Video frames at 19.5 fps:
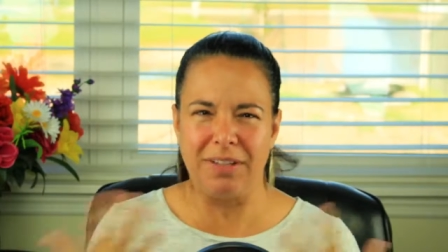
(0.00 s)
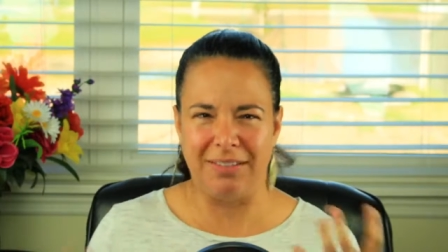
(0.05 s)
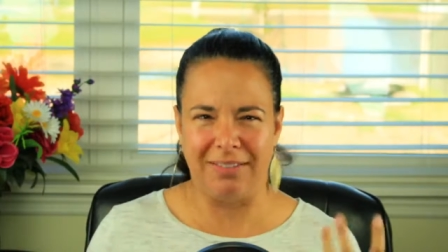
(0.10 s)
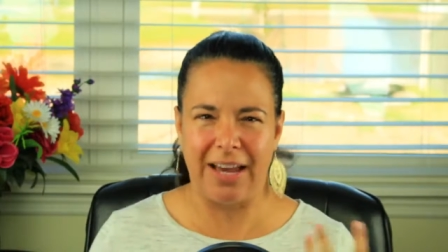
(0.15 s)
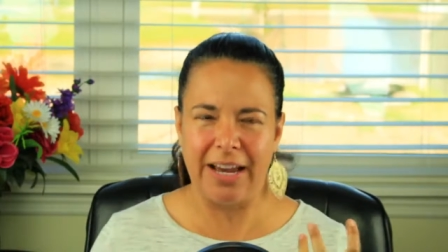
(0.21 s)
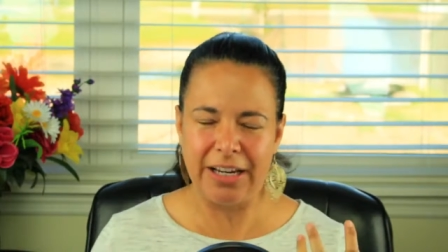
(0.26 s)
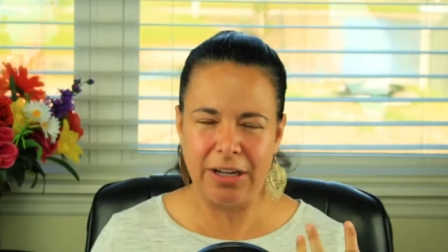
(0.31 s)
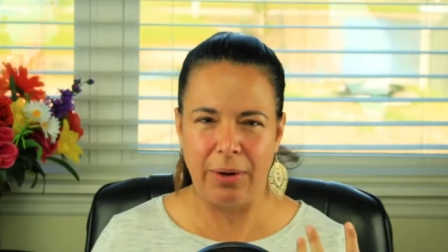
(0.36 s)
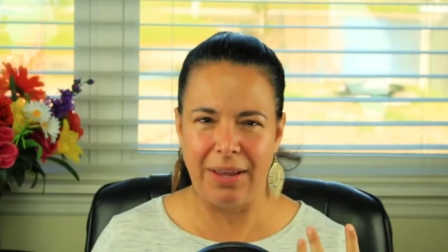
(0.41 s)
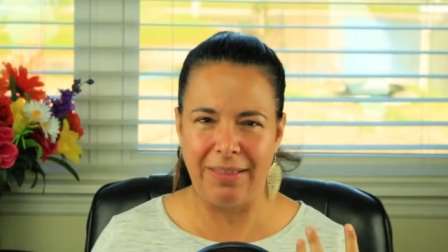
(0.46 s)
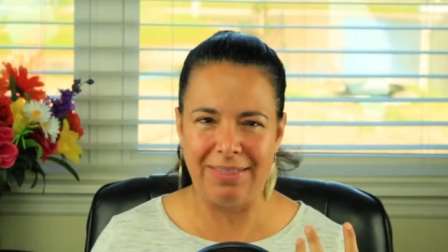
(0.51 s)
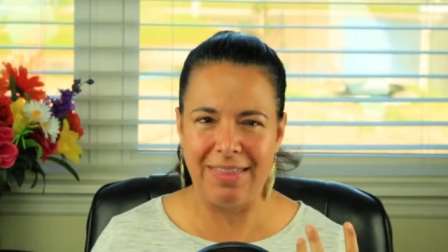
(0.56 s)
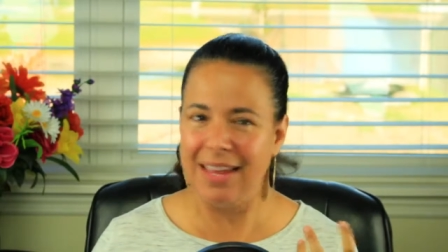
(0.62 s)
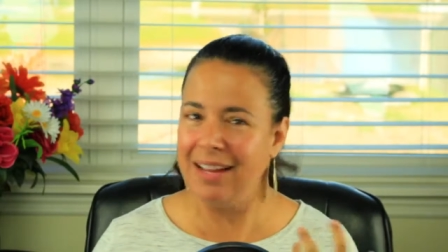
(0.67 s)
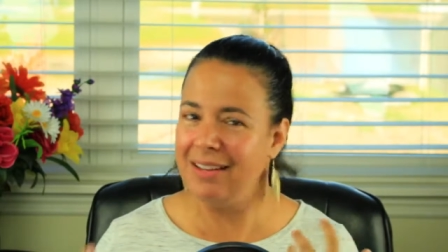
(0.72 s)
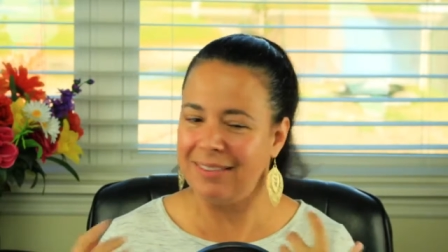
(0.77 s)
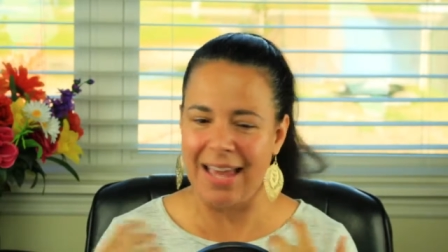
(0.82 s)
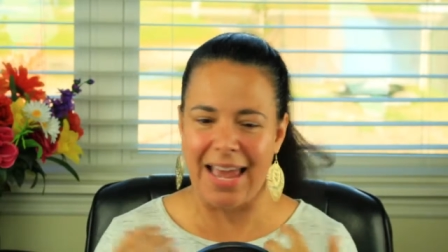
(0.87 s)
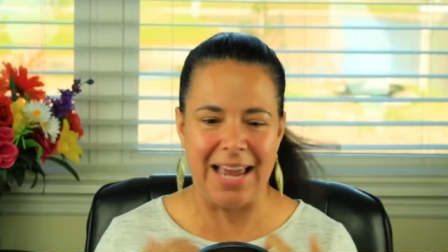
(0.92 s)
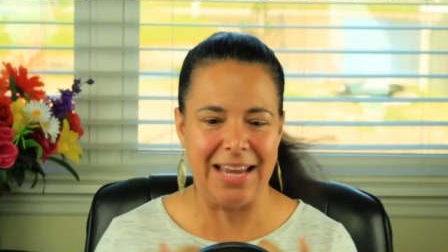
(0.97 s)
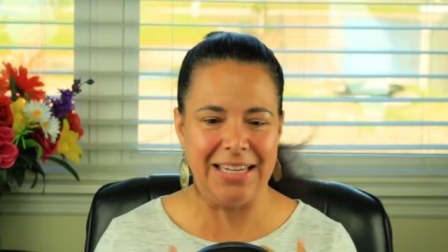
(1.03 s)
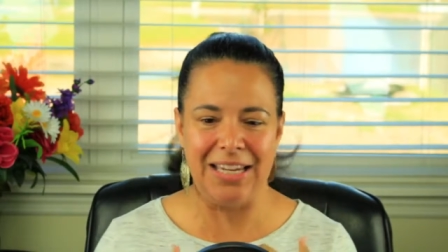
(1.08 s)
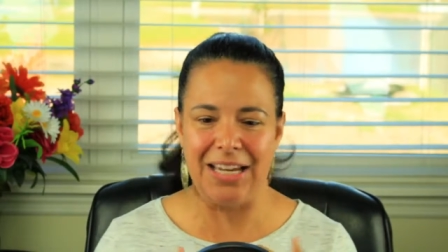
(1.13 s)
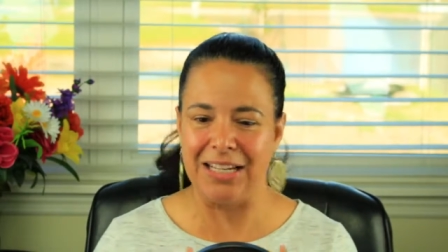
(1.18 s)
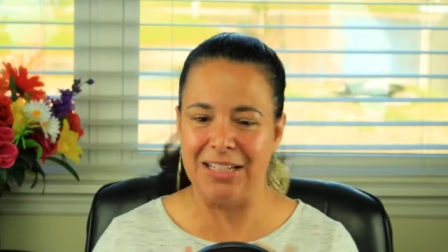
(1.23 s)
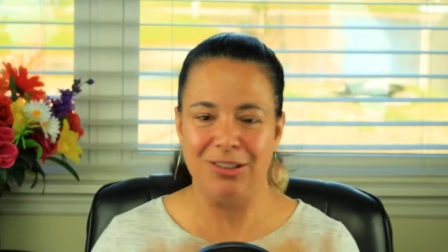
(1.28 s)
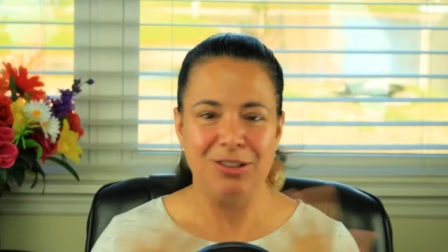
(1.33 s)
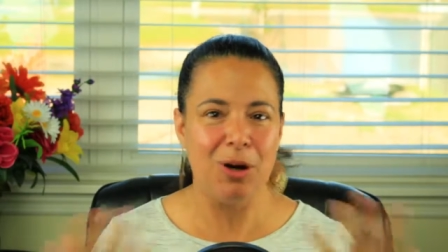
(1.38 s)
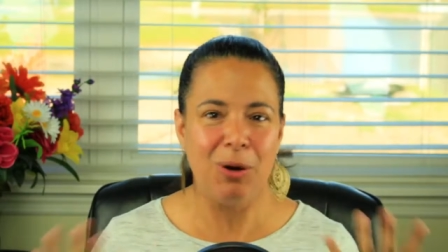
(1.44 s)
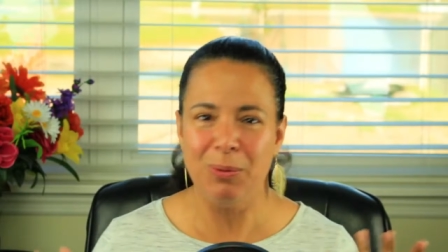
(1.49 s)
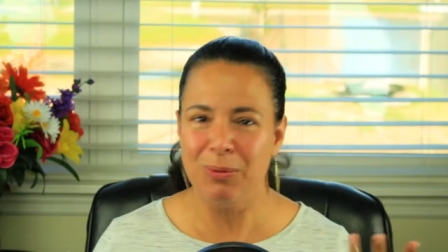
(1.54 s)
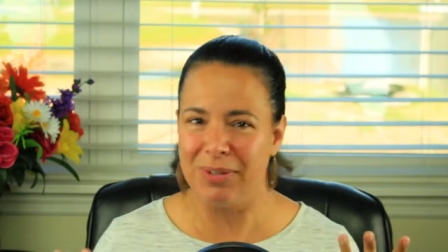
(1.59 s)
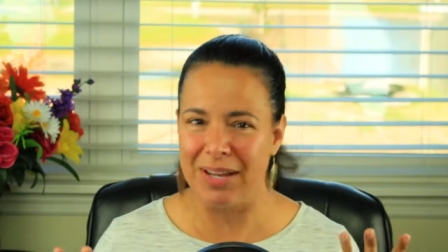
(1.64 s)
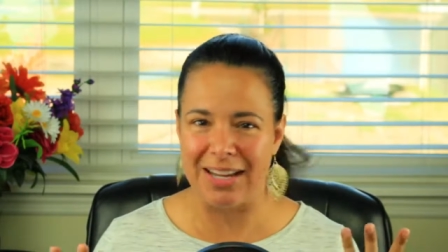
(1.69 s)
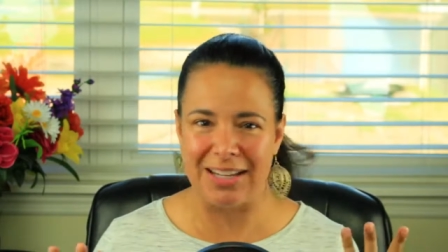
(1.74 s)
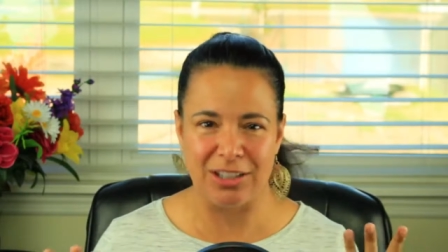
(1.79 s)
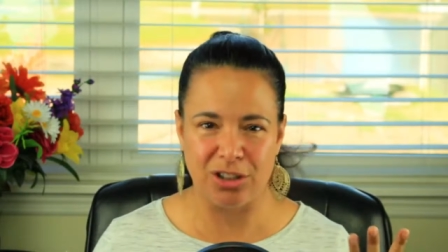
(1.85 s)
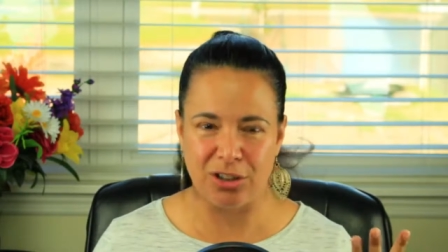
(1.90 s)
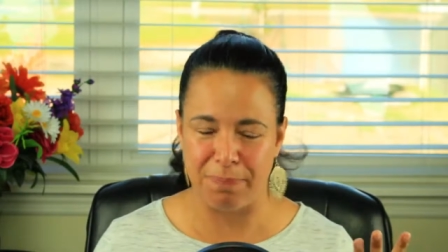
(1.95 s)
desiring things and you
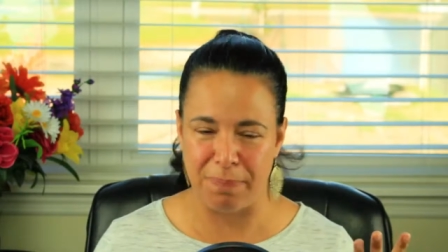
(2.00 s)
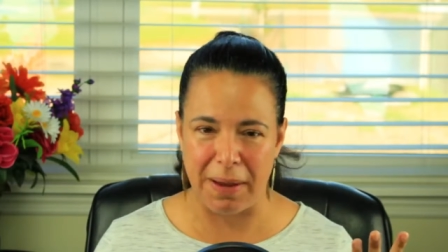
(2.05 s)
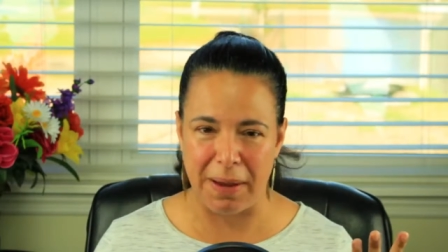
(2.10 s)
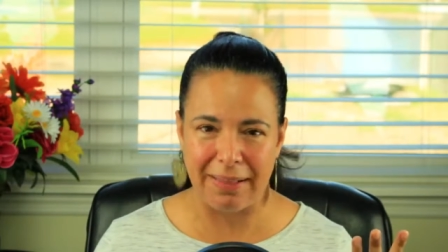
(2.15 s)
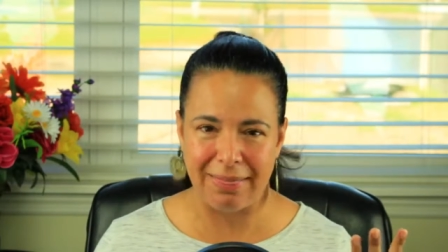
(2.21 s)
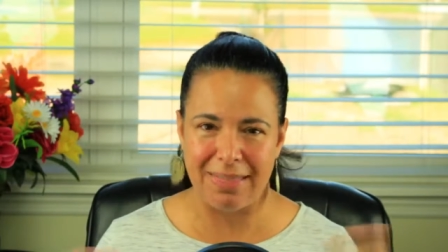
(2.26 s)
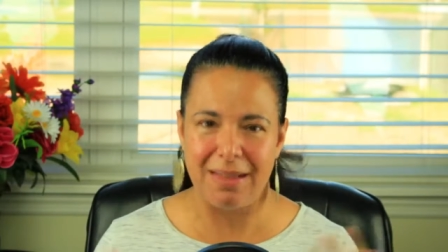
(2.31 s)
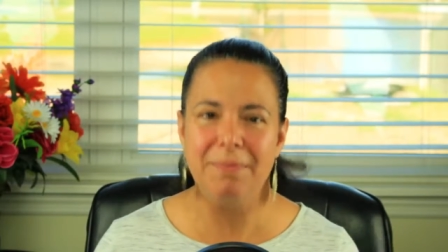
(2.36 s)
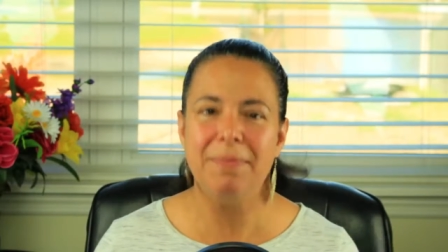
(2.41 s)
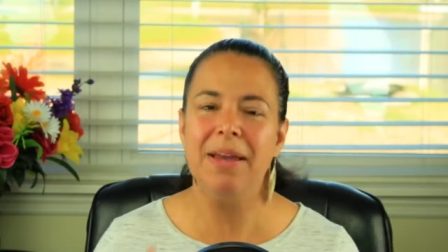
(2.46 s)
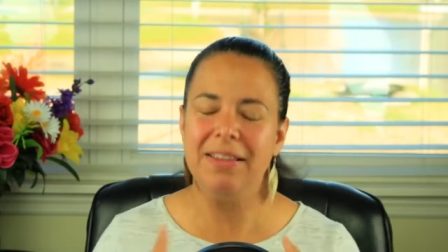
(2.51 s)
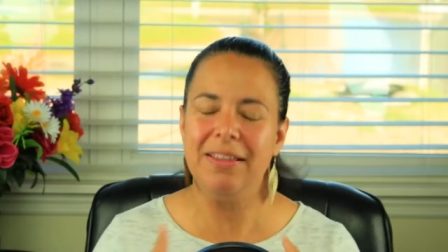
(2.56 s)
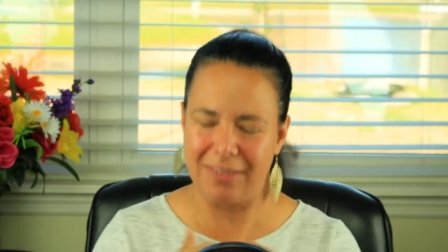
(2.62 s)
don't expect them,